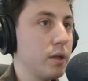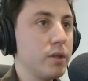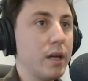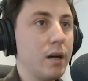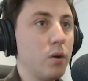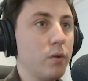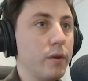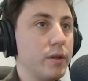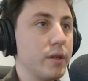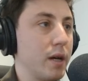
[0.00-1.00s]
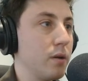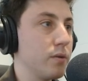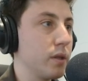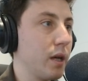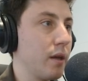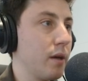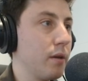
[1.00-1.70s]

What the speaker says: Let's see how all these sound together.